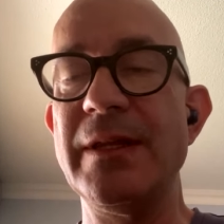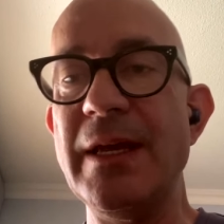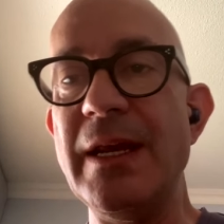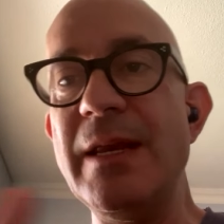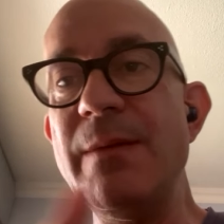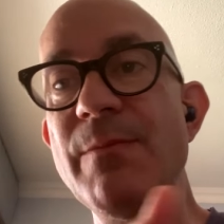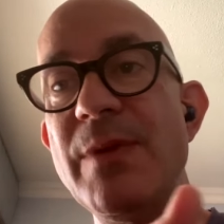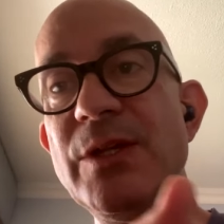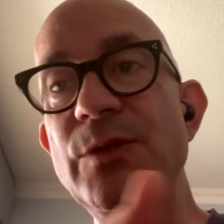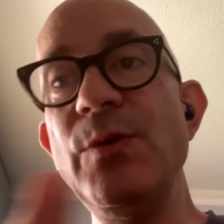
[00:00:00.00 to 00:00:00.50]
And
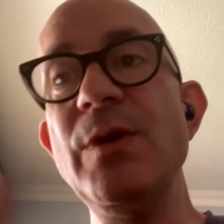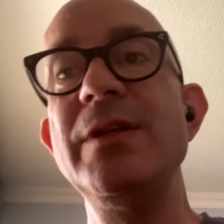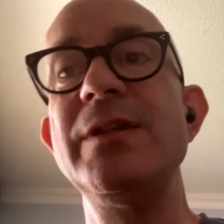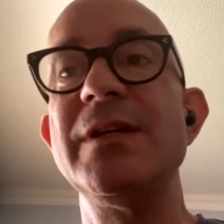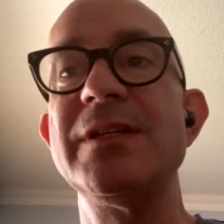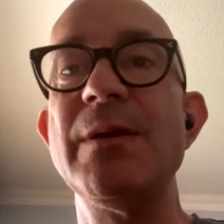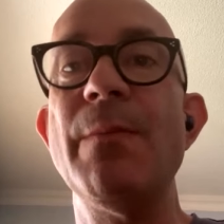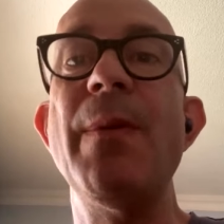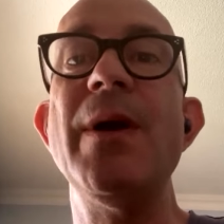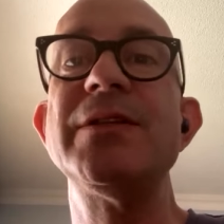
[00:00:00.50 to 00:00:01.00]
then in between,
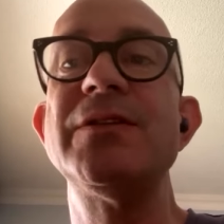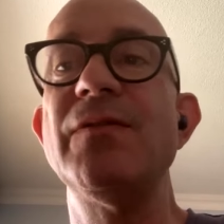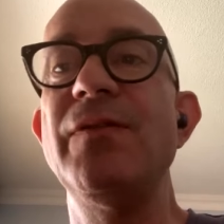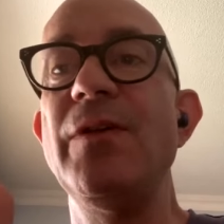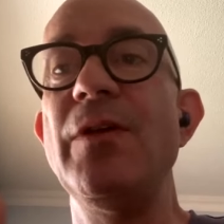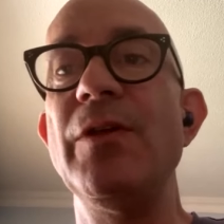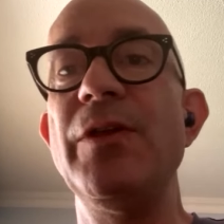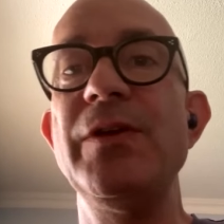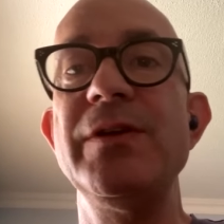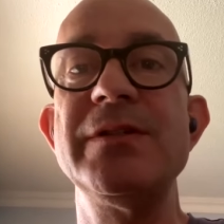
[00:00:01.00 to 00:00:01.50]
there's a bunch
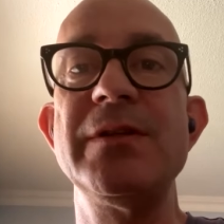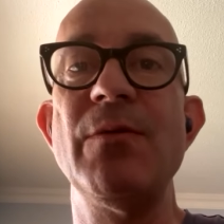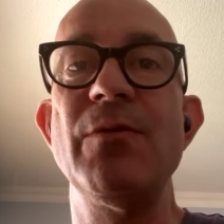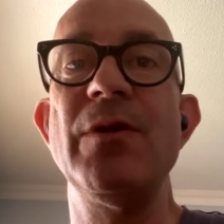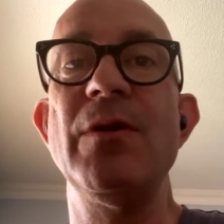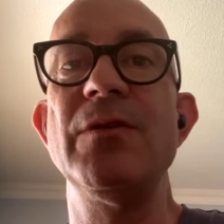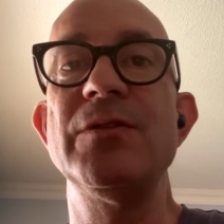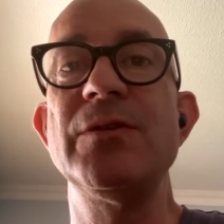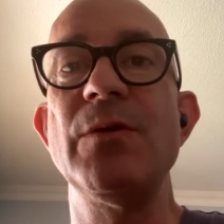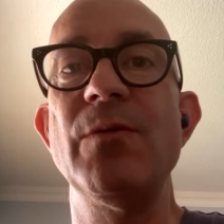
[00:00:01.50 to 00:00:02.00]
of other things that
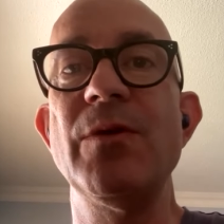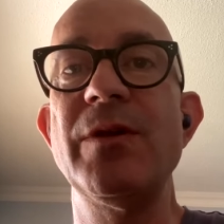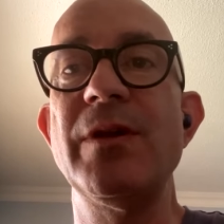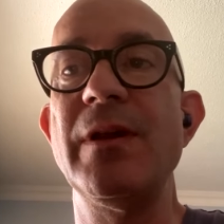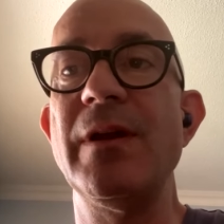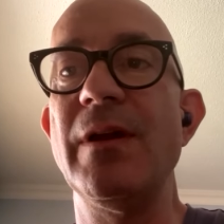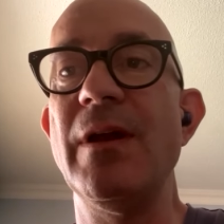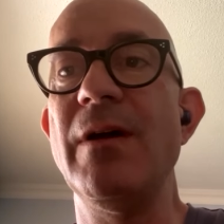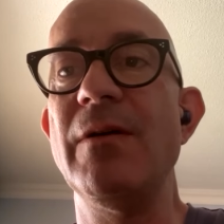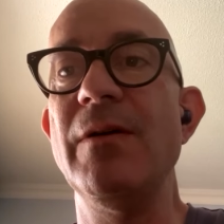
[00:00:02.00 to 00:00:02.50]
we're also
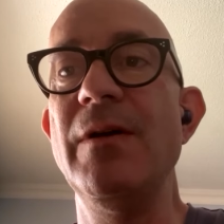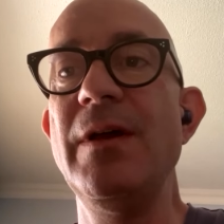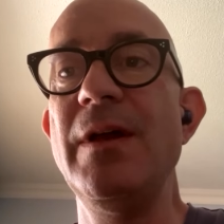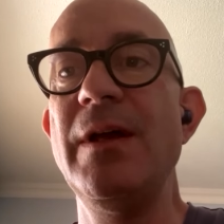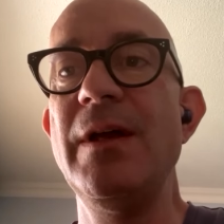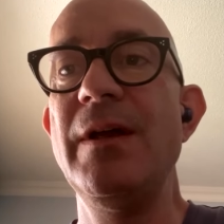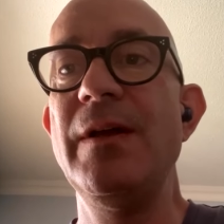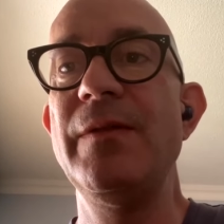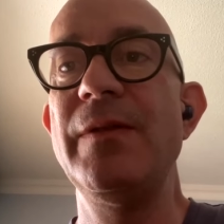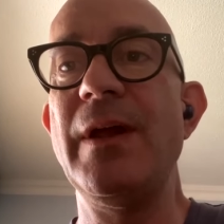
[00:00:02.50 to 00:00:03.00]
working now
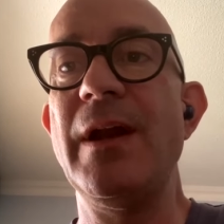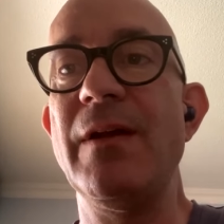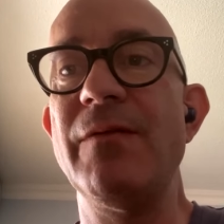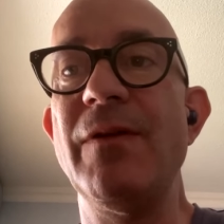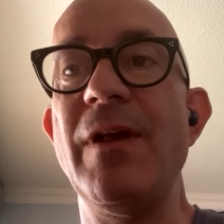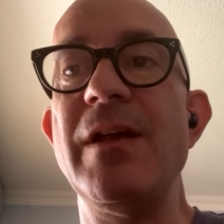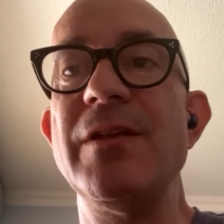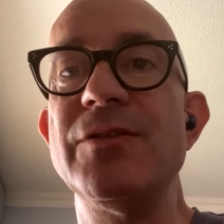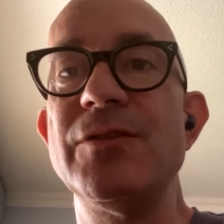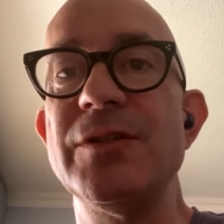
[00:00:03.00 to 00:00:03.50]
that are
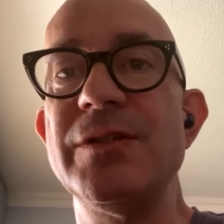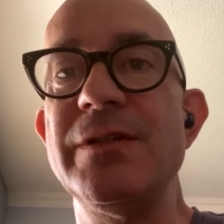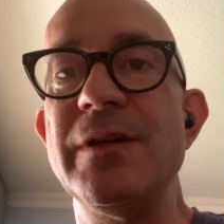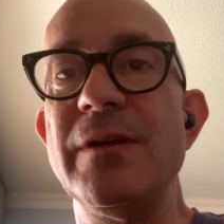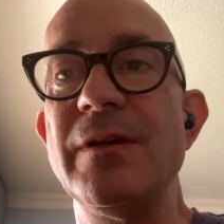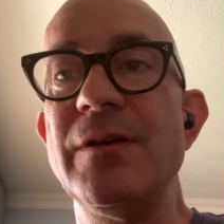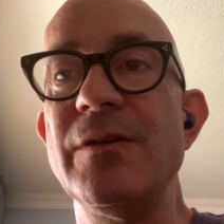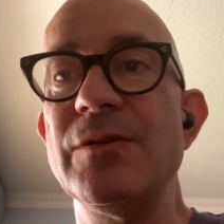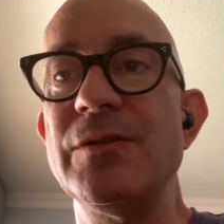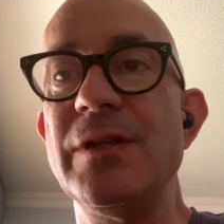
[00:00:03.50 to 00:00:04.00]
very
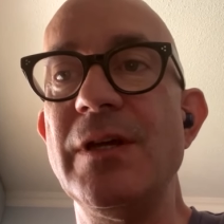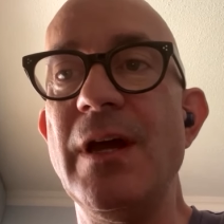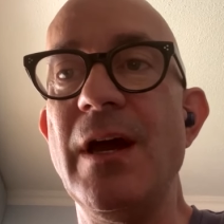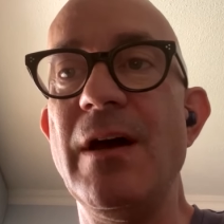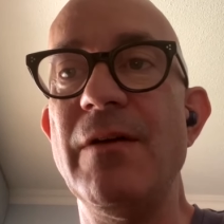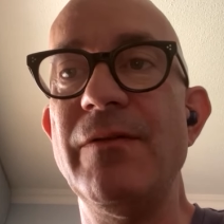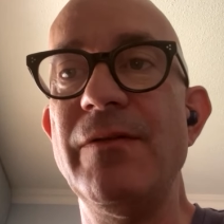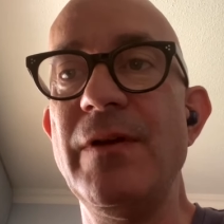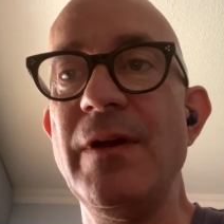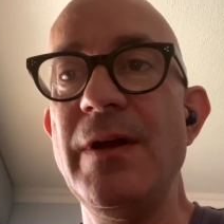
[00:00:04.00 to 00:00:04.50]
interesting because they
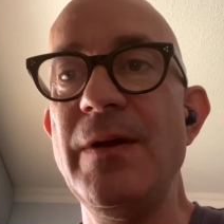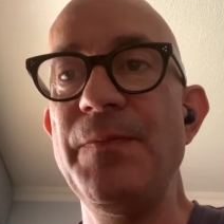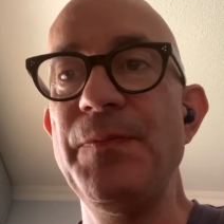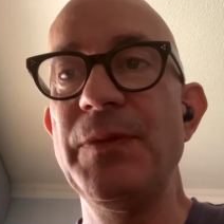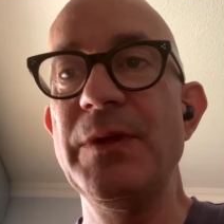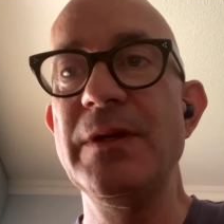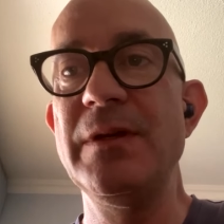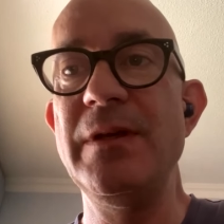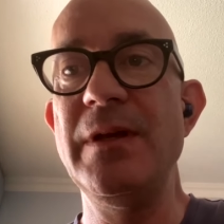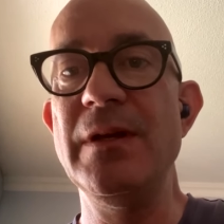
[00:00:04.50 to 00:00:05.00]
have
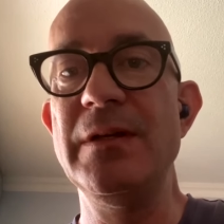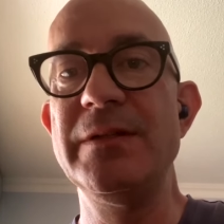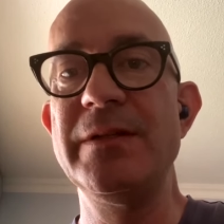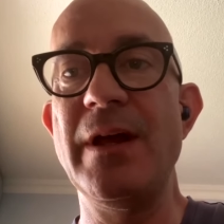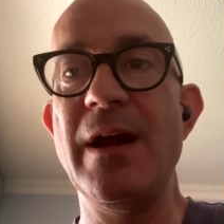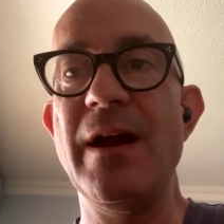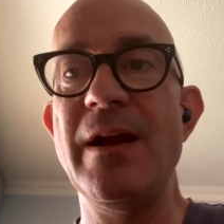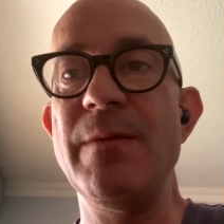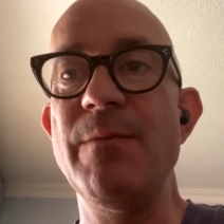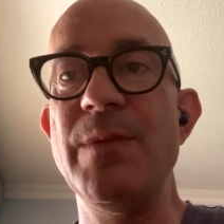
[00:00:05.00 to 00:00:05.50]
yields
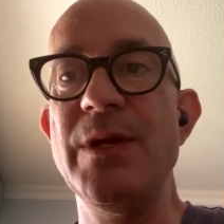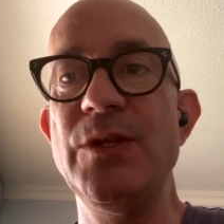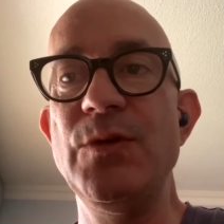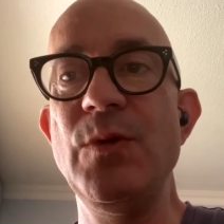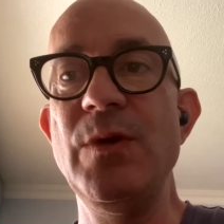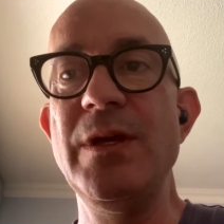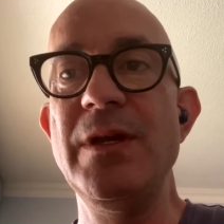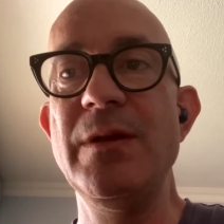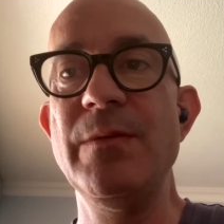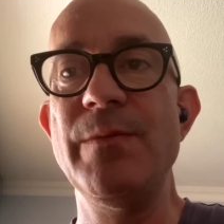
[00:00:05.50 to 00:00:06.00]
that are in
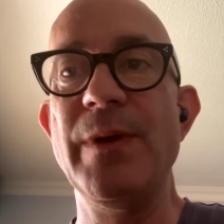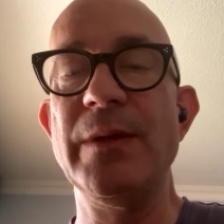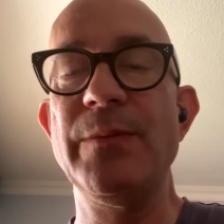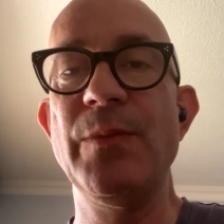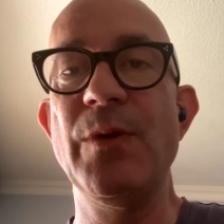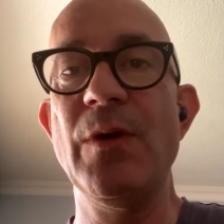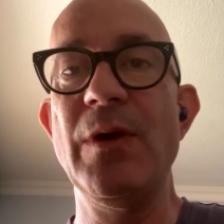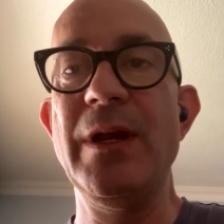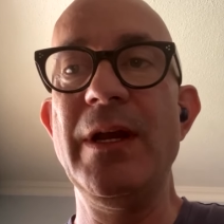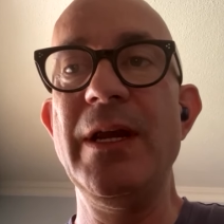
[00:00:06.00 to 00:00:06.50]
between,
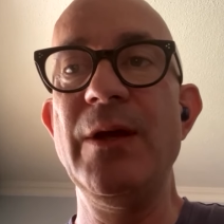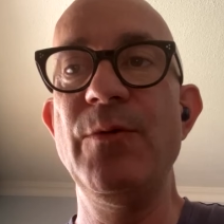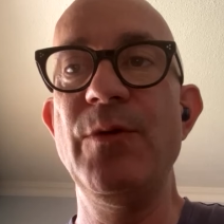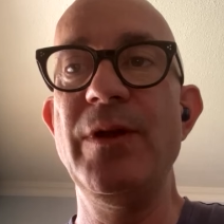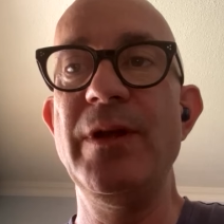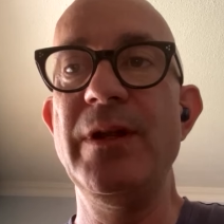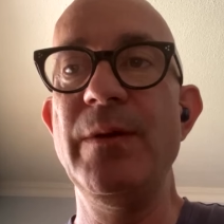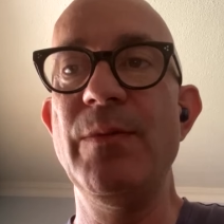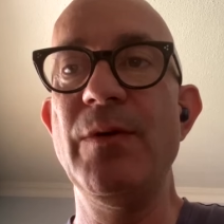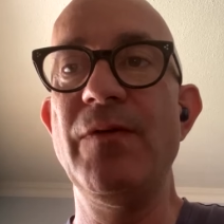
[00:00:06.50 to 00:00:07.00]
but probably
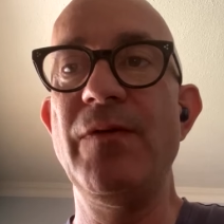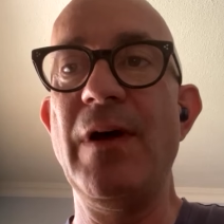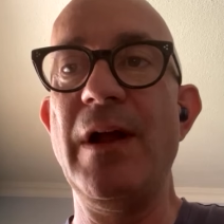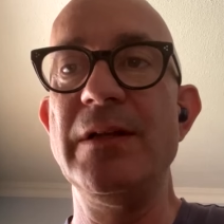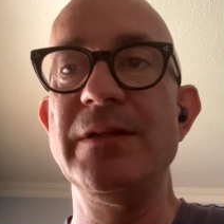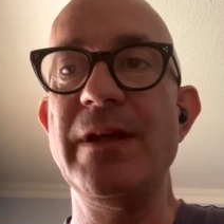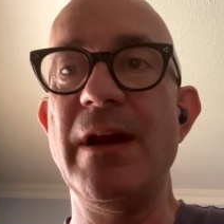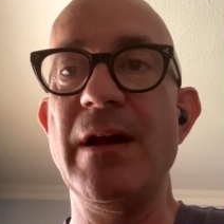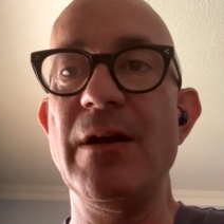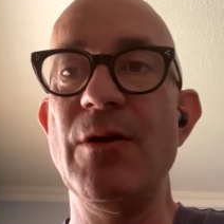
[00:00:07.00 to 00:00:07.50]
liquidity
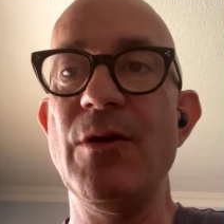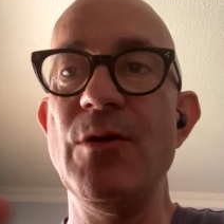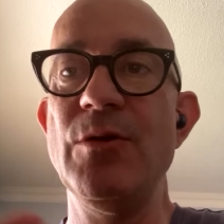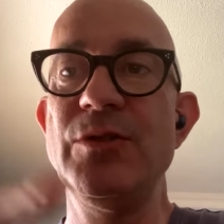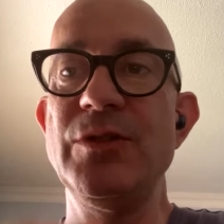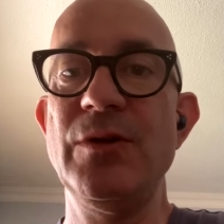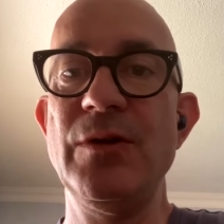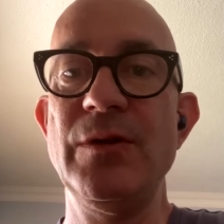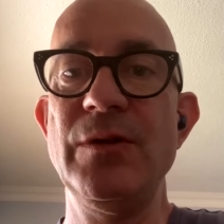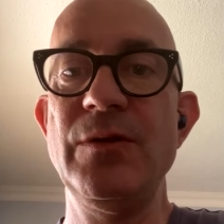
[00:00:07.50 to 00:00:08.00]
profiles that are
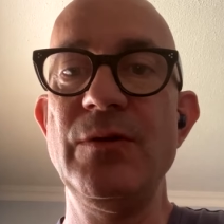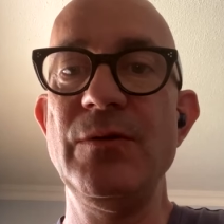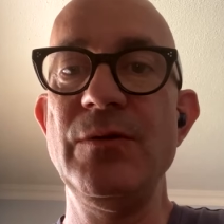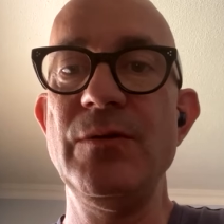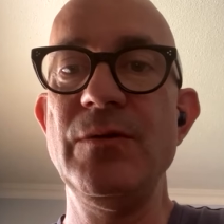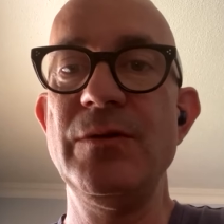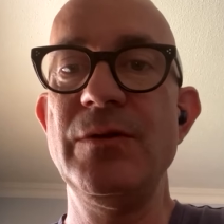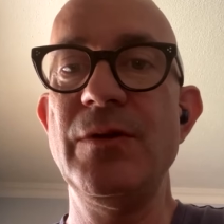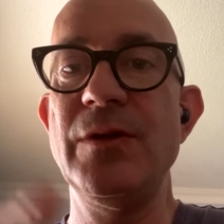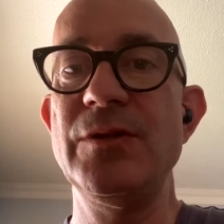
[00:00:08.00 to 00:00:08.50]
closer
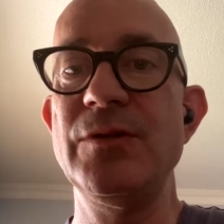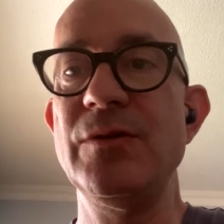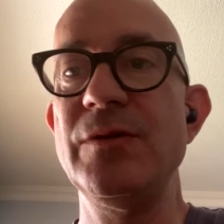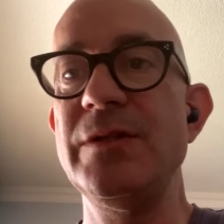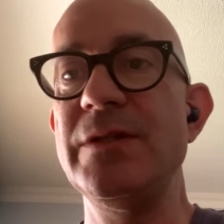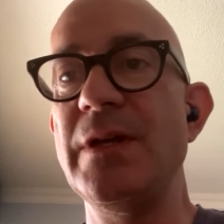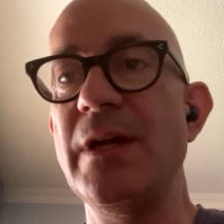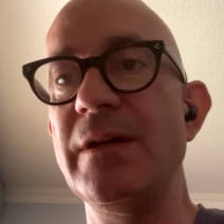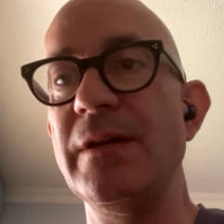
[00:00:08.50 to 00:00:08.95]
to treasuries